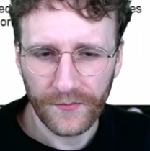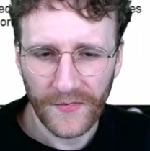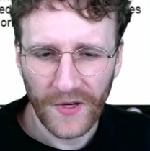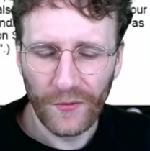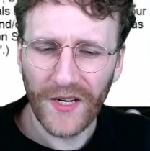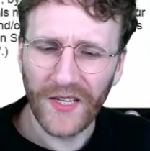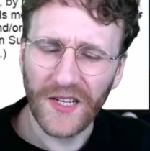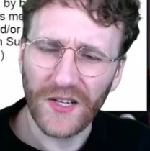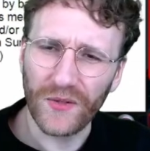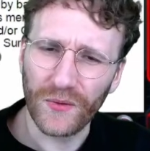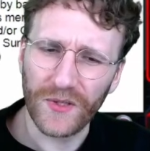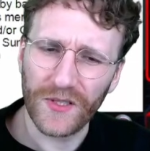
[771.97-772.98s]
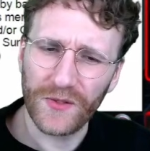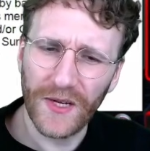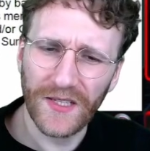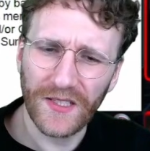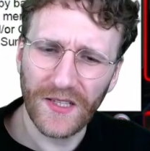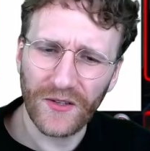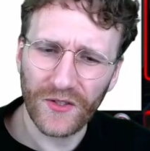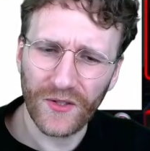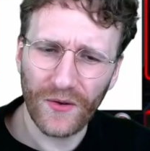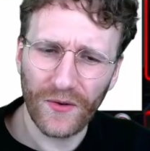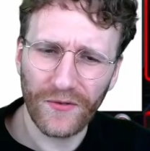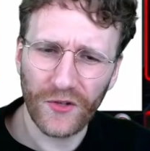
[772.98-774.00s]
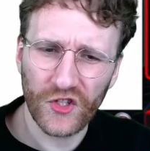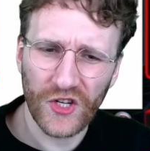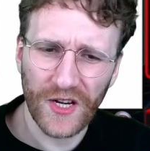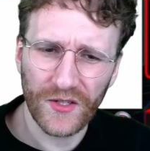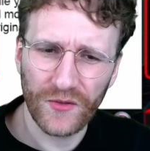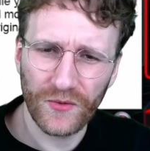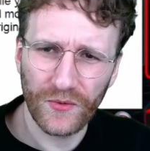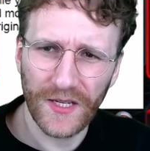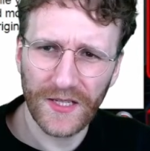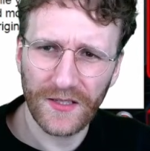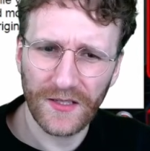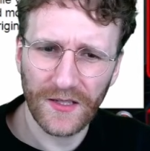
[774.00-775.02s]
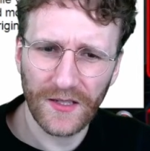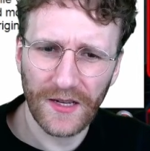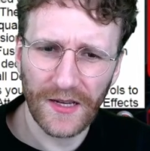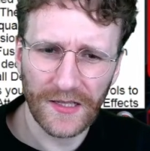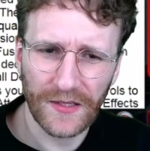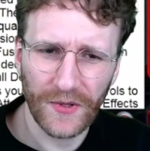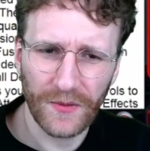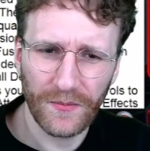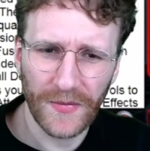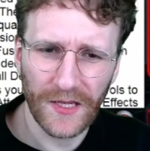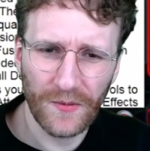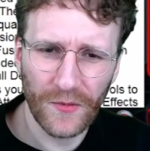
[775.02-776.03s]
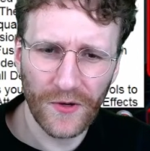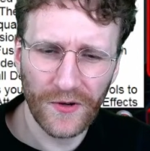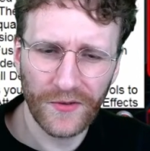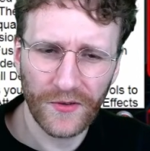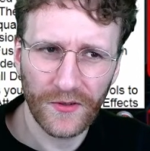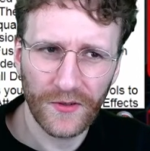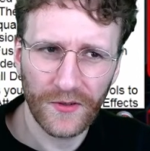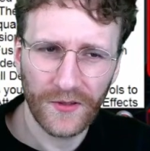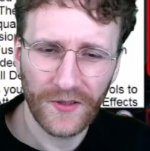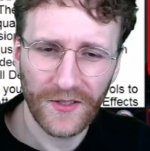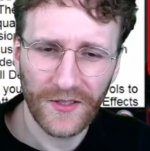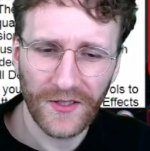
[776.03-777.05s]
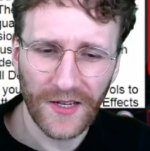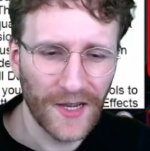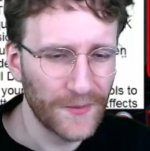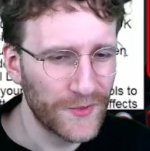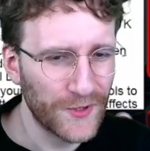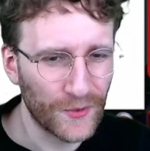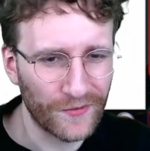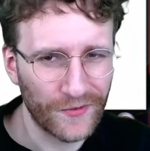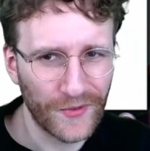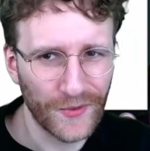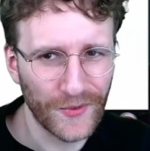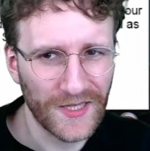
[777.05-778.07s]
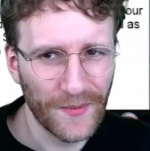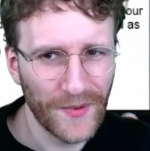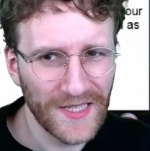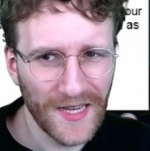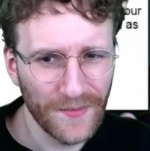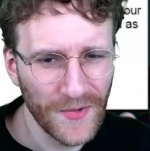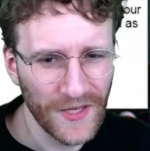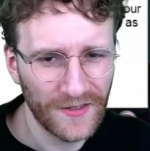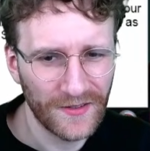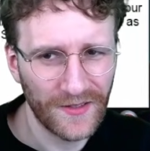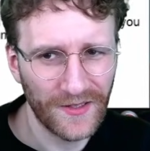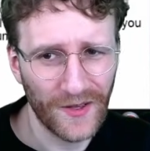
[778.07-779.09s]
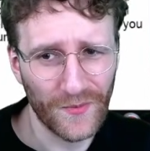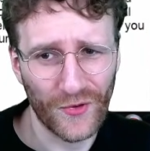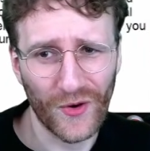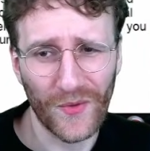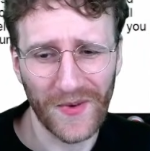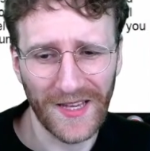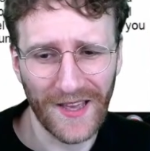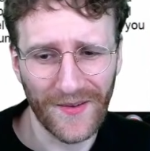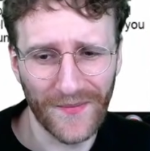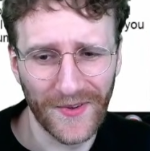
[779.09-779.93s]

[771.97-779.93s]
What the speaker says: Why did I do this? Why did I not go for Giant Trunate and then activate Megamorph? I'm so confused. Am I dumb? I probably am.